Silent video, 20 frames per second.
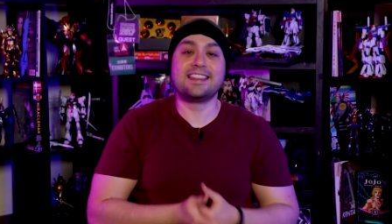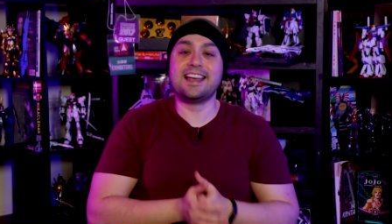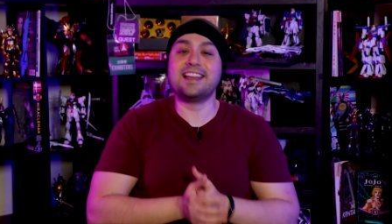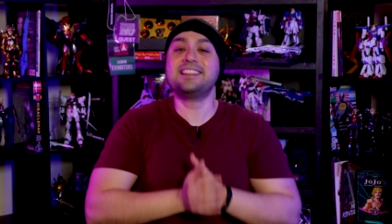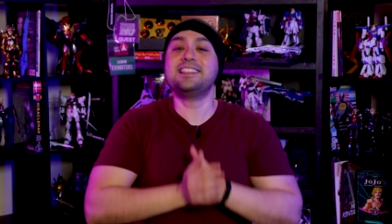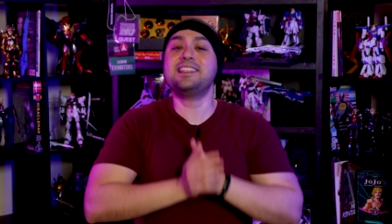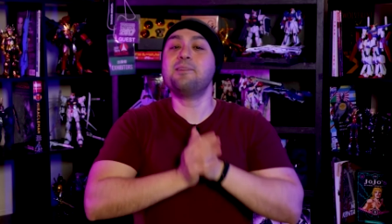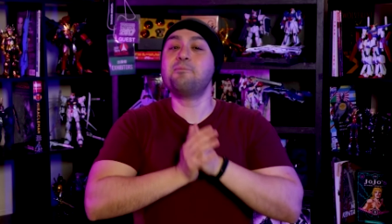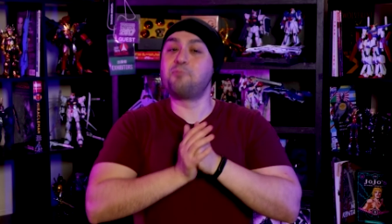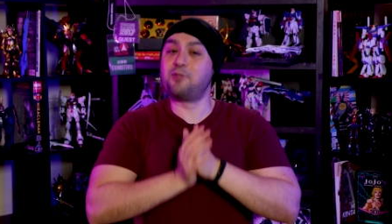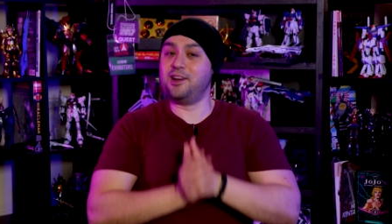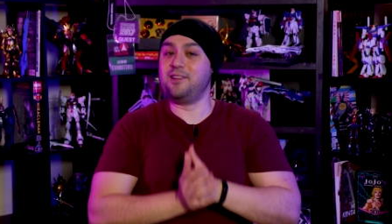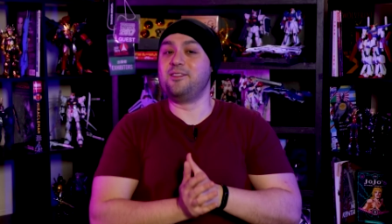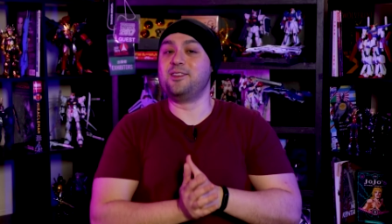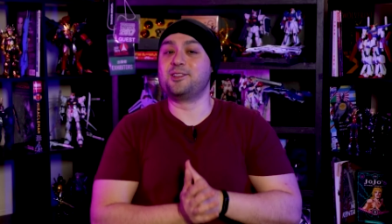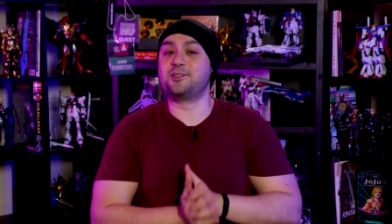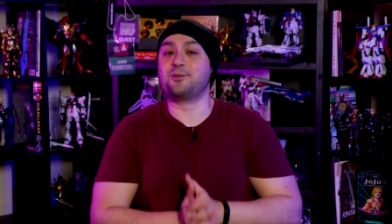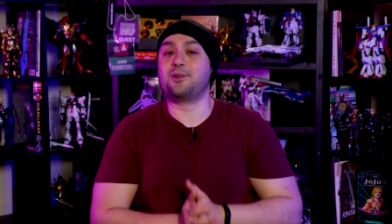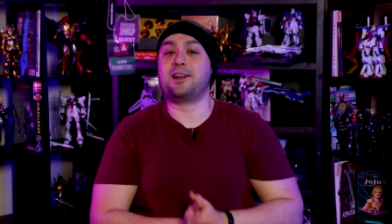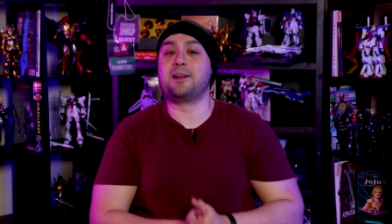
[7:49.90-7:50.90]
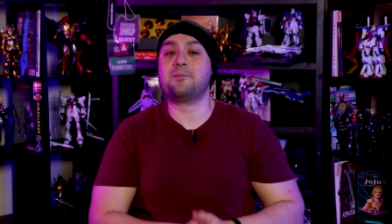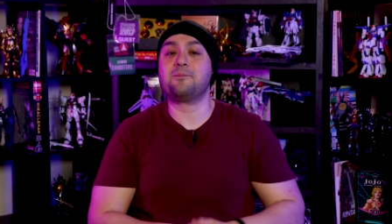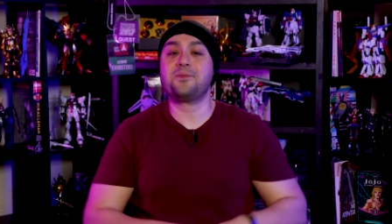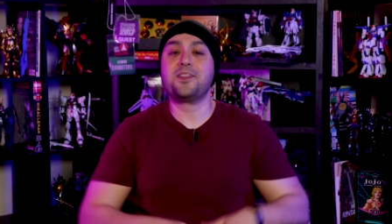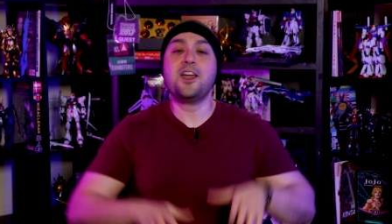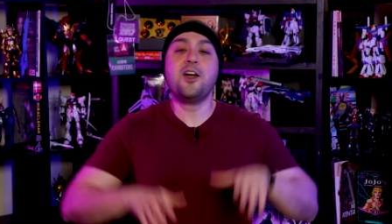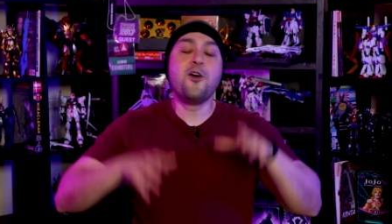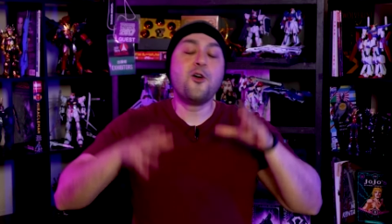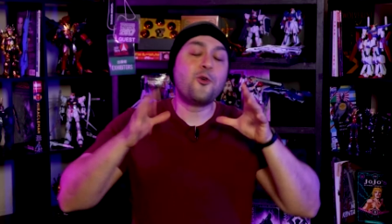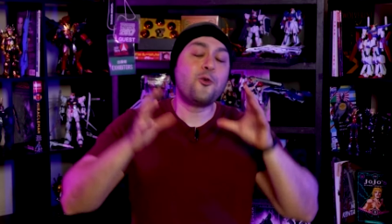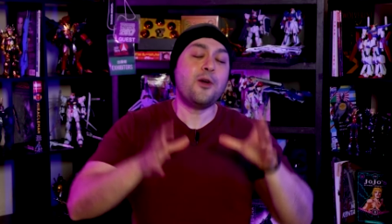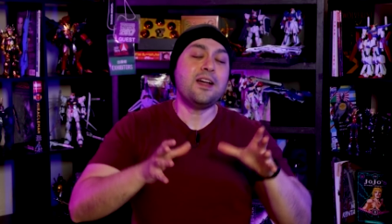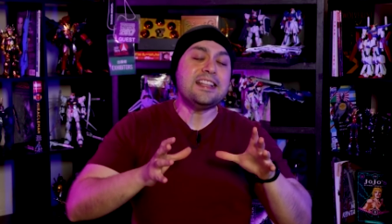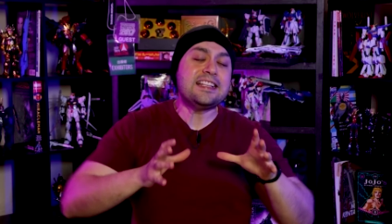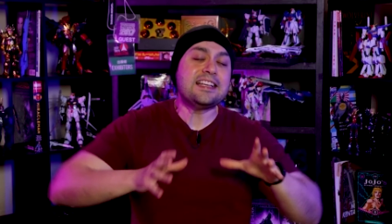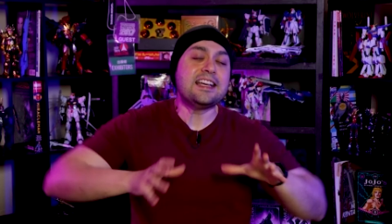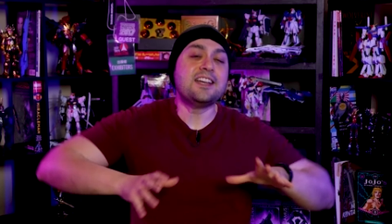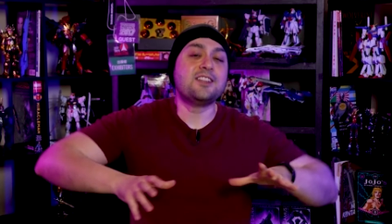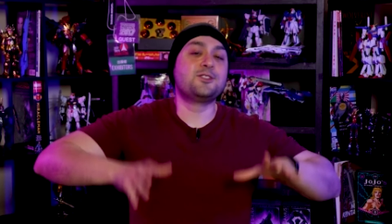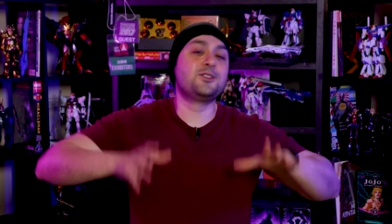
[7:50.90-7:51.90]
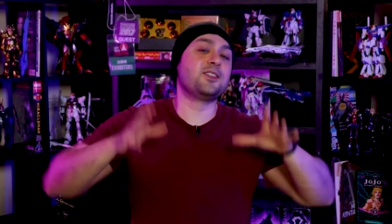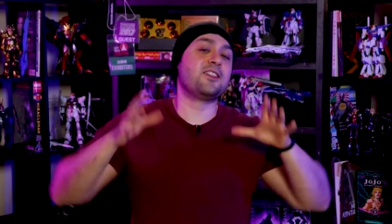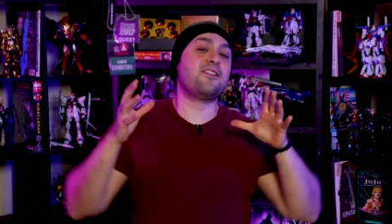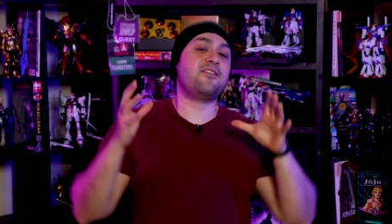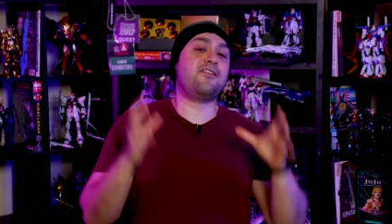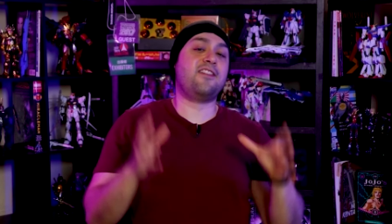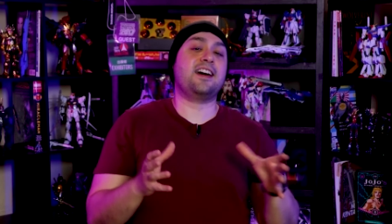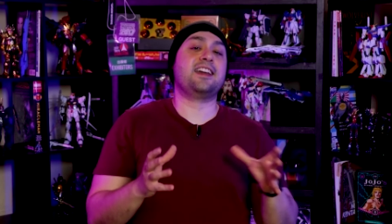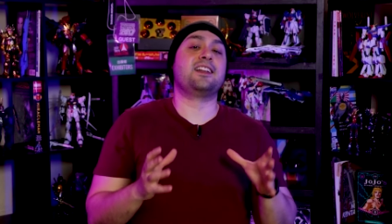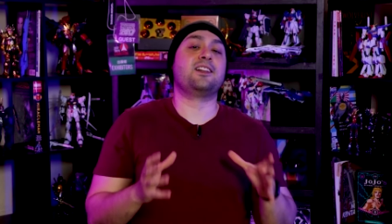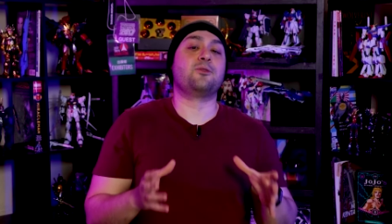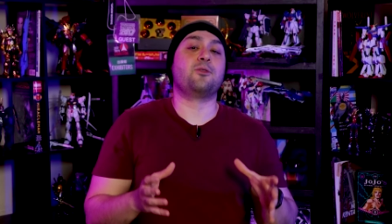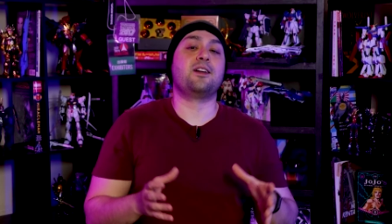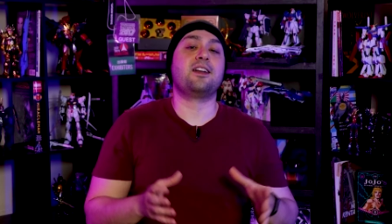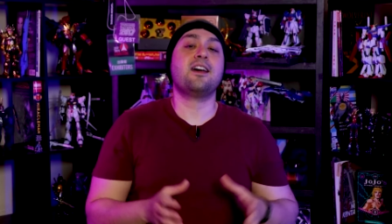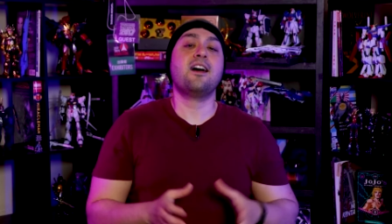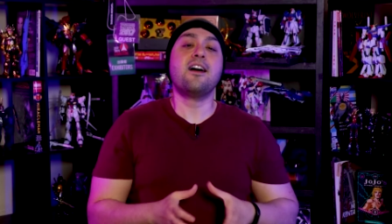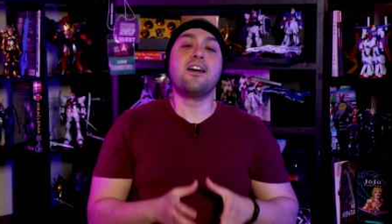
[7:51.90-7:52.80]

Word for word: than the previous one. Right to the final one,